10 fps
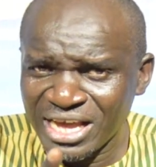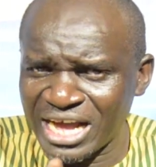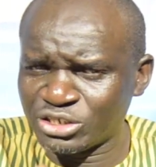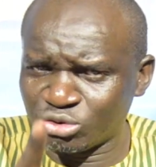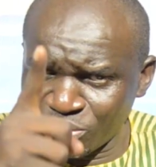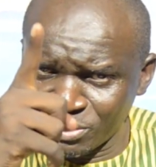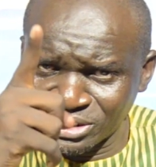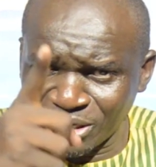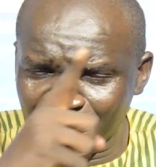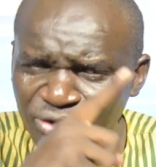as you have been
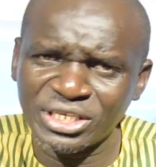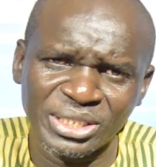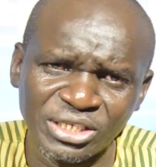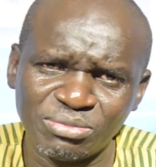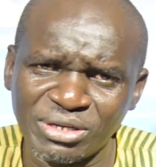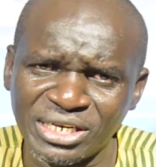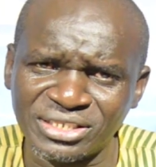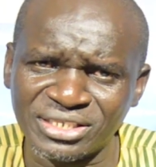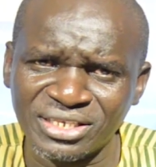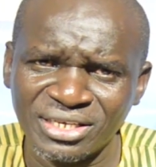supporting this
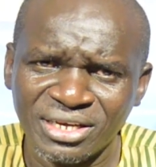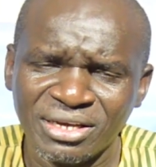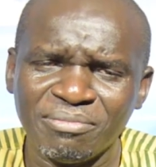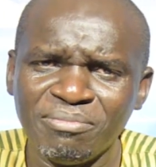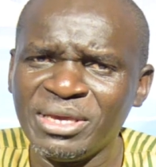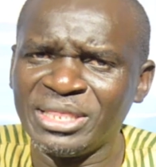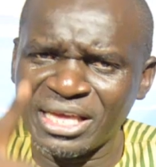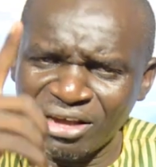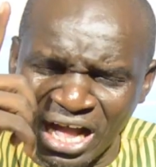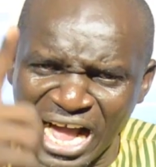ministry, may the
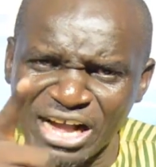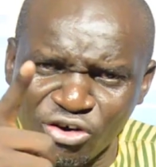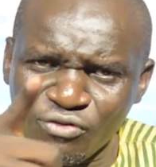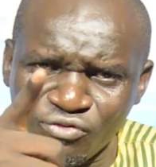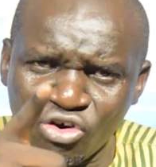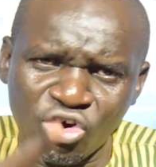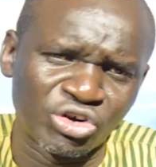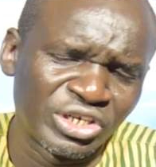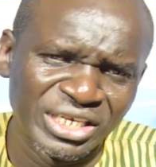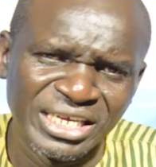ark of
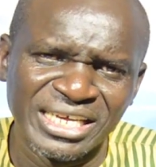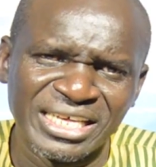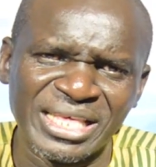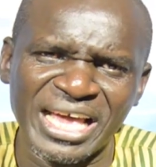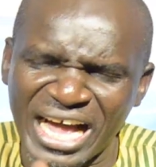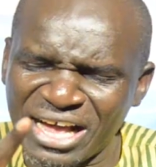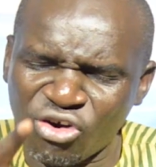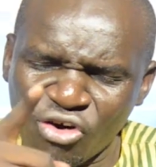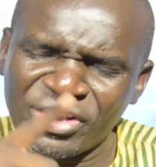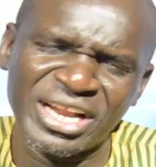God, the
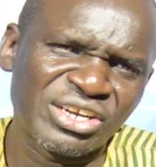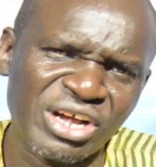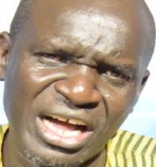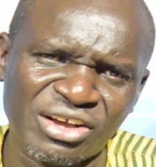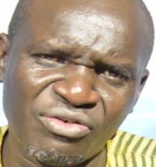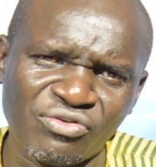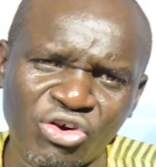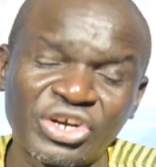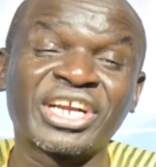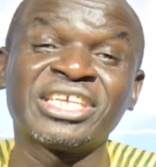covenant ark of
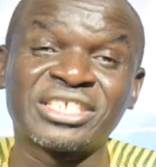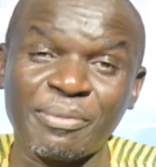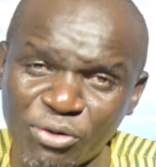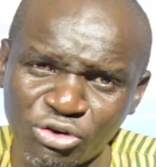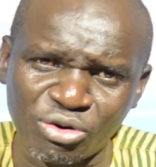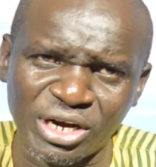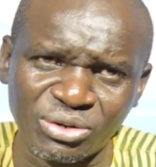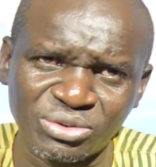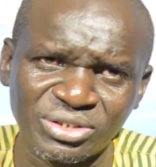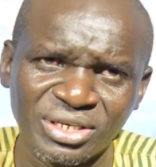God, rest upon your
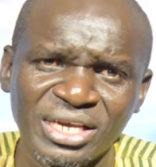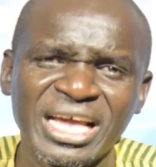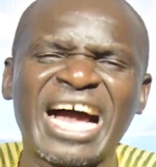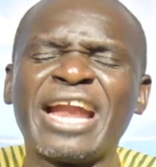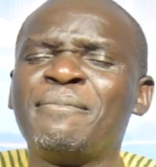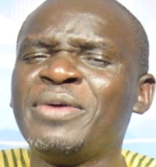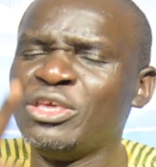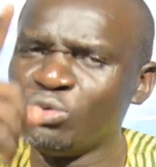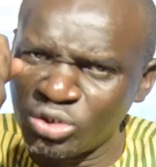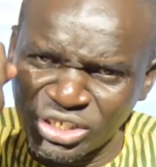house. Amen. And may
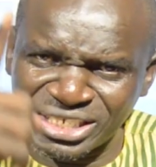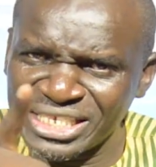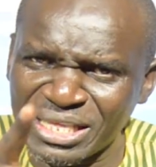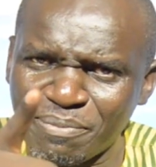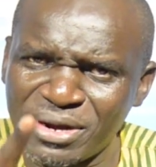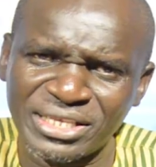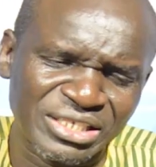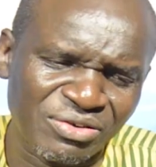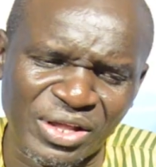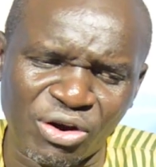you see the
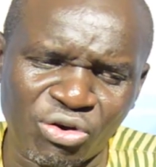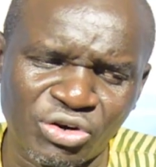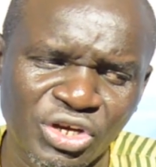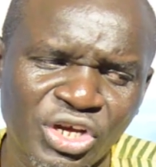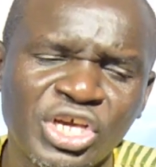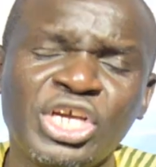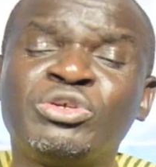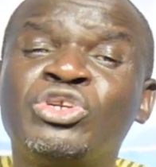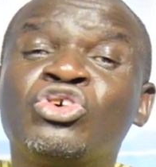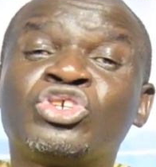blessing of the Lord. It
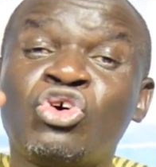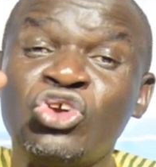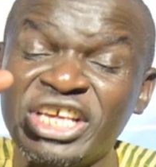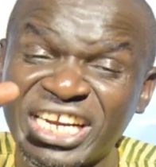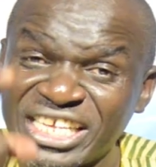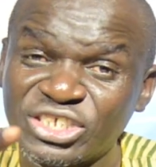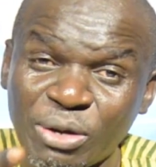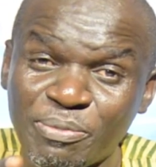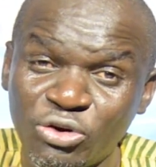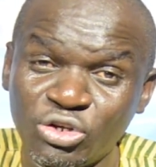will not only rest
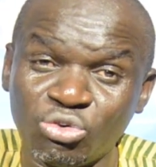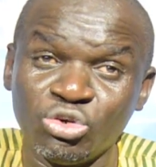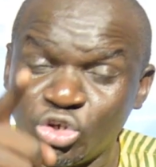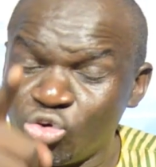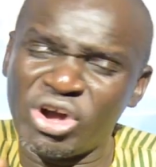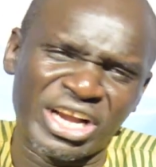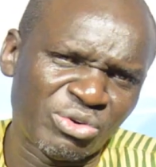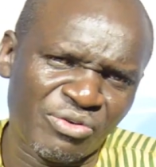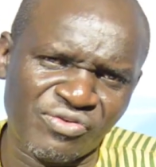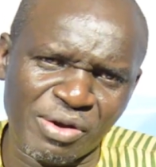upon you, you and
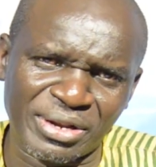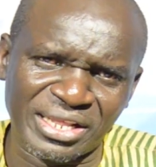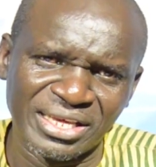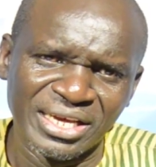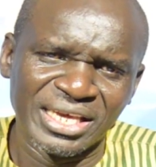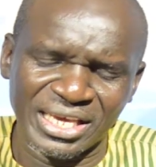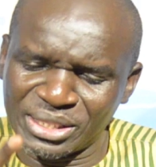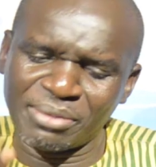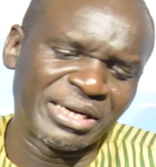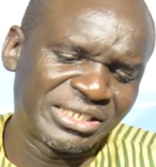your family, in
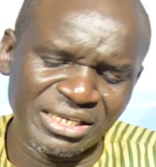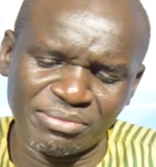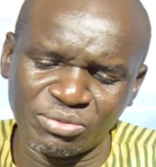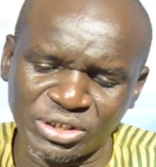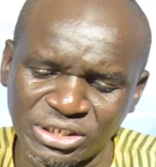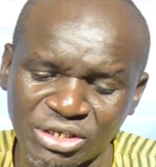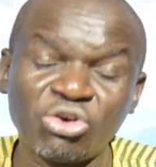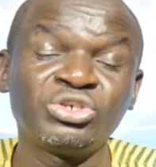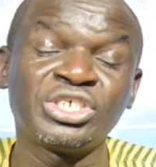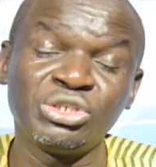the mighty name of Jesus.
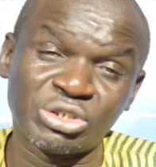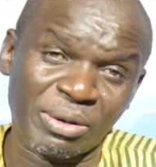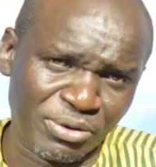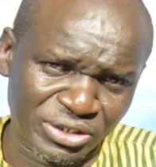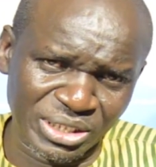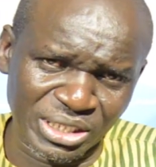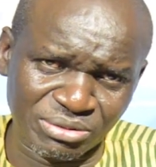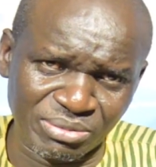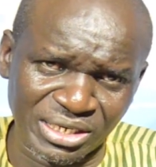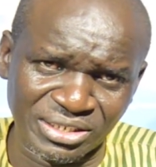Continue supporting this
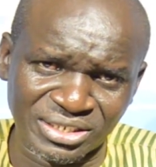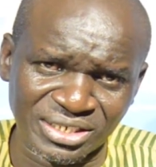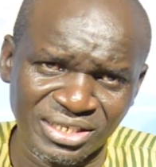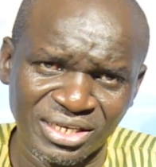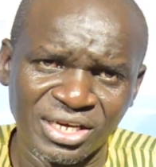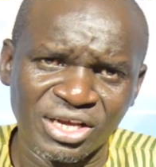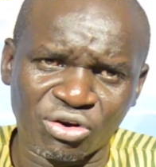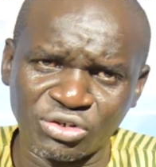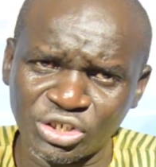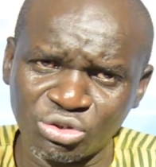ministry.
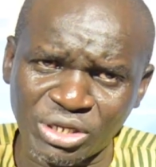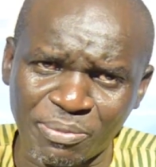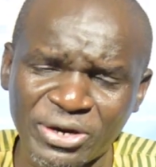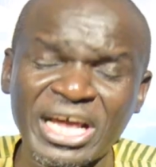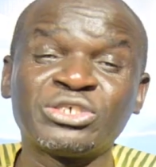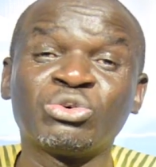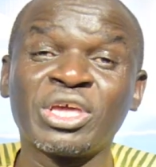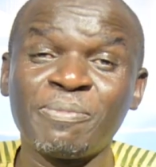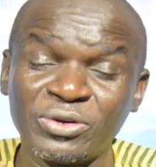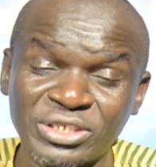Continue support. As you
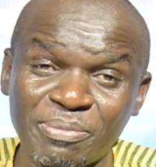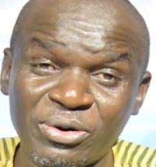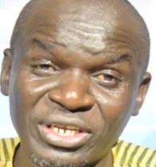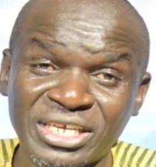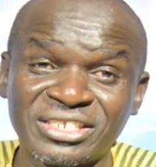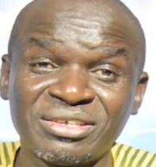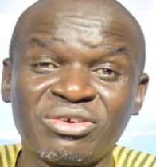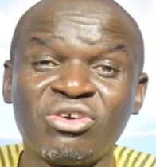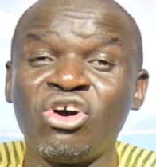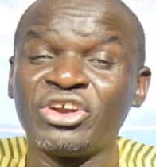keep on supporting it,
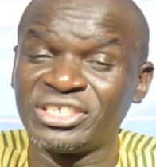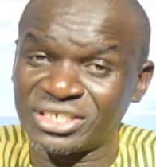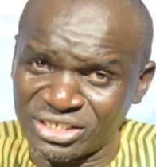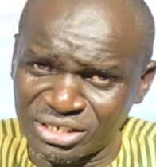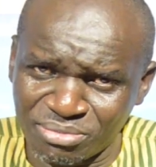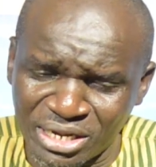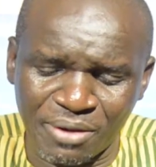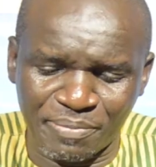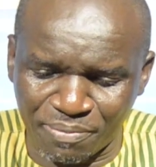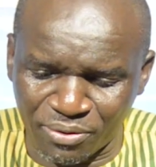God is reaching many
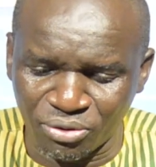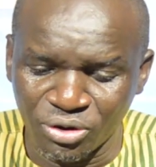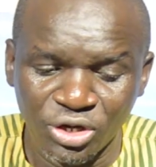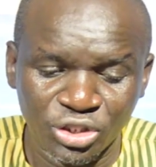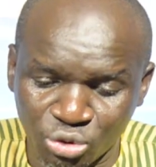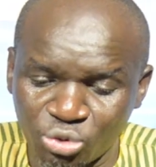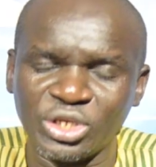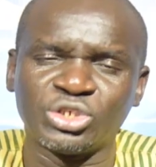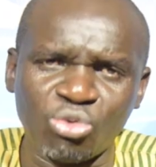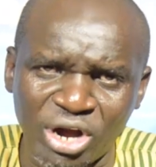people through
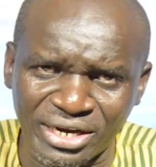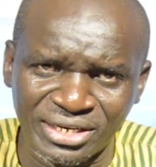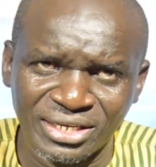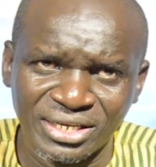this world.